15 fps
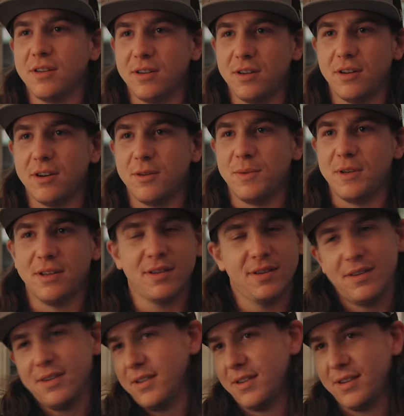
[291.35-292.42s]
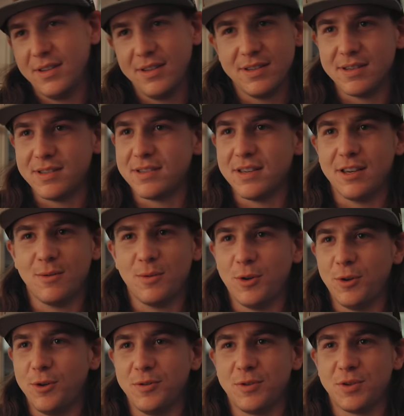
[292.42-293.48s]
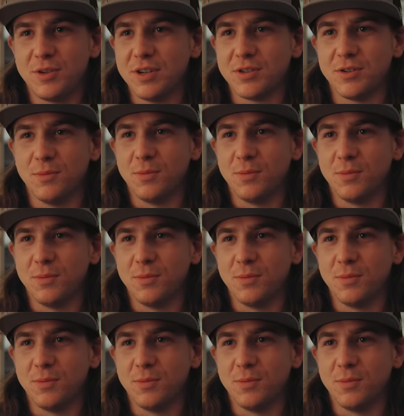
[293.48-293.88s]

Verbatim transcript: You know what I mean? It's the same old traditional